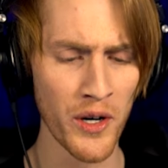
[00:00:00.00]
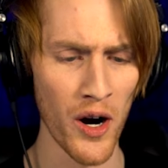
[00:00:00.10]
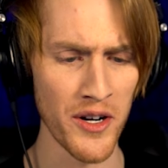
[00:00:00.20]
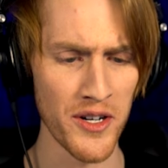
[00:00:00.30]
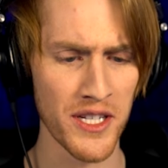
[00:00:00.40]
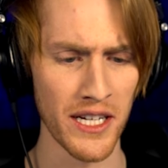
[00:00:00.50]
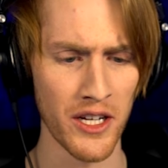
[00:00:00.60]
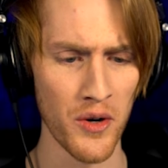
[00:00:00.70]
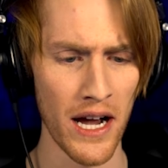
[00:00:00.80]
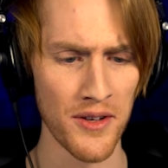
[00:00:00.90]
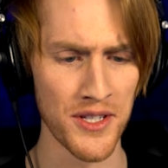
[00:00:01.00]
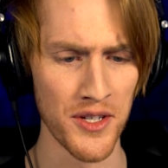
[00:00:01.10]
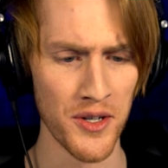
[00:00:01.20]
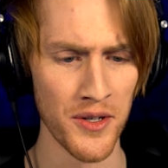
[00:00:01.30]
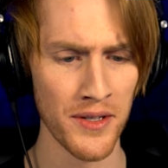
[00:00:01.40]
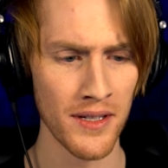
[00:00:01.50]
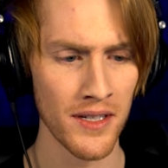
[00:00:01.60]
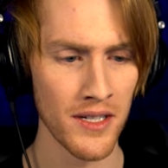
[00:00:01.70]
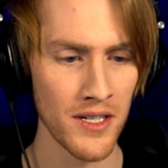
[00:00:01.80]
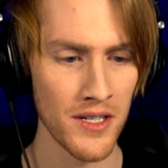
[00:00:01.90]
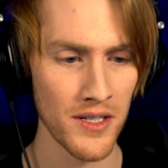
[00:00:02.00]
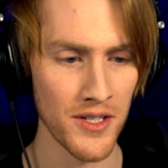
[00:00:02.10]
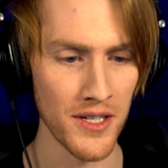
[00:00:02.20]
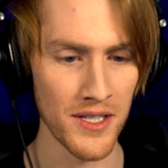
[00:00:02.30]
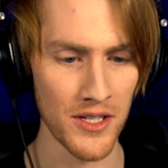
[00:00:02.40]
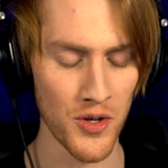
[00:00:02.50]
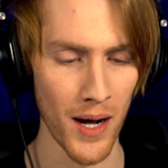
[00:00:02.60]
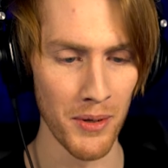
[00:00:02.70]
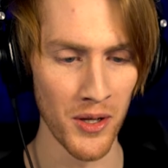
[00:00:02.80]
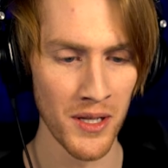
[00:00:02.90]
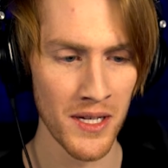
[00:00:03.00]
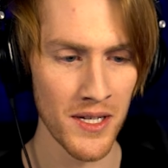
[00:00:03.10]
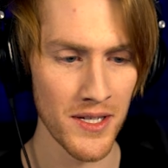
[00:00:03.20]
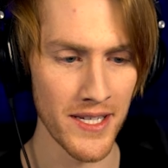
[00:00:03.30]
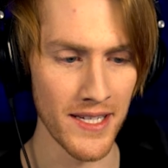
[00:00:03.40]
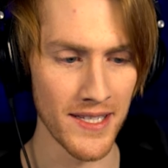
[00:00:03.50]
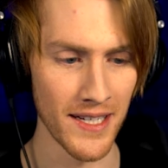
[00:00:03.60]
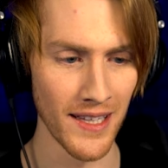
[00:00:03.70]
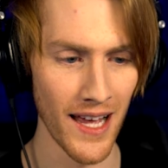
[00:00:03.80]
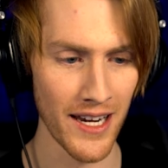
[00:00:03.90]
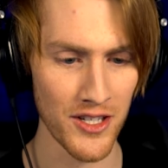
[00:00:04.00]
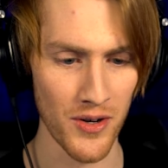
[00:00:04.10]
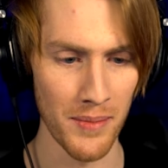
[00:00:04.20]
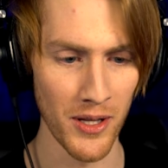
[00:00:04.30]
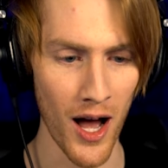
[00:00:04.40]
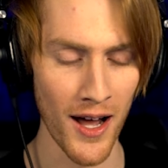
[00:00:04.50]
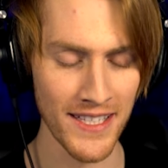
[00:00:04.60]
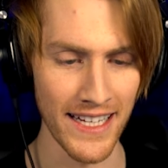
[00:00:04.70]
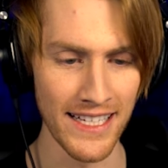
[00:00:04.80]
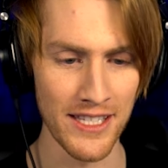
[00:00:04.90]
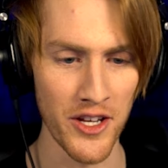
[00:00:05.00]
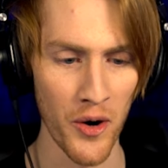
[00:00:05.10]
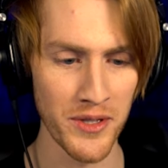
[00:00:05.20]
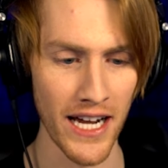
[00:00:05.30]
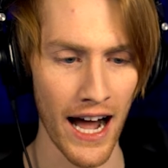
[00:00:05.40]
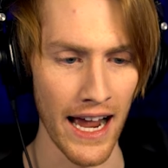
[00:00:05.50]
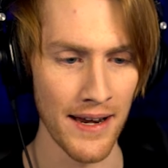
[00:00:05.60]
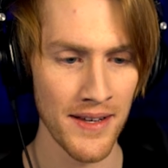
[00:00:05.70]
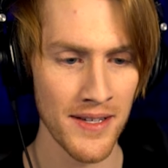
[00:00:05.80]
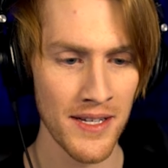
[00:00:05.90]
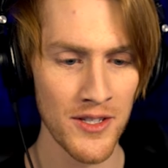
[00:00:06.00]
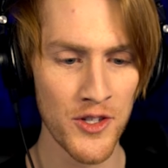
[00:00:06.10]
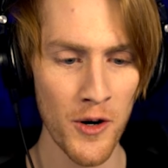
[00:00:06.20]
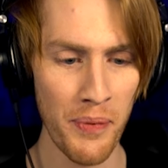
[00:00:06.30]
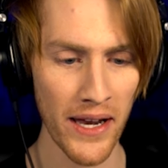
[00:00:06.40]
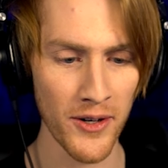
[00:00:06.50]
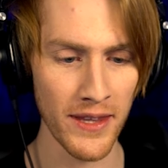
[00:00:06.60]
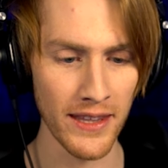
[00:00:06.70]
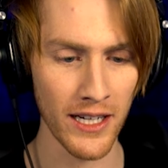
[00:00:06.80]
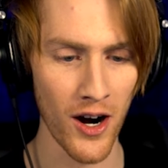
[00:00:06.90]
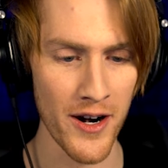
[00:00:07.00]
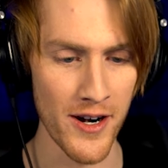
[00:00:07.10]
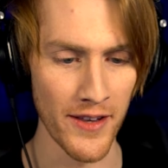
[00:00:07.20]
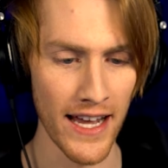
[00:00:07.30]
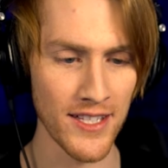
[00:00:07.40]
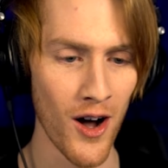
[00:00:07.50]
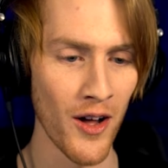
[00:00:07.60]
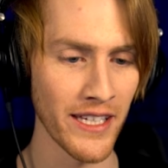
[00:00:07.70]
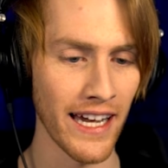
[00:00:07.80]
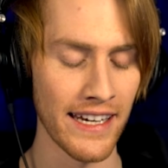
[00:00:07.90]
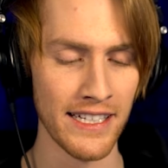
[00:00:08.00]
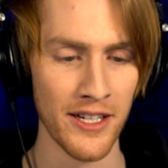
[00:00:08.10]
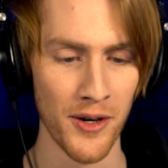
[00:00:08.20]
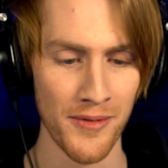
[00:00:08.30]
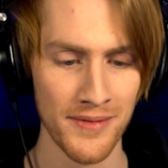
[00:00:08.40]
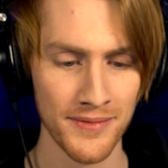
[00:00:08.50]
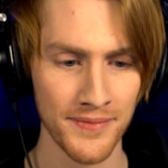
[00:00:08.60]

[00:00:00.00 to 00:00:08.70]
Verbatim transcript: Gardner's gonna go down soon. Yep. She's in trouble. She is in a lot of trouble. Austin, don't die. Ah. Do better than the uh, gardener. That's all you gotta yeah. do.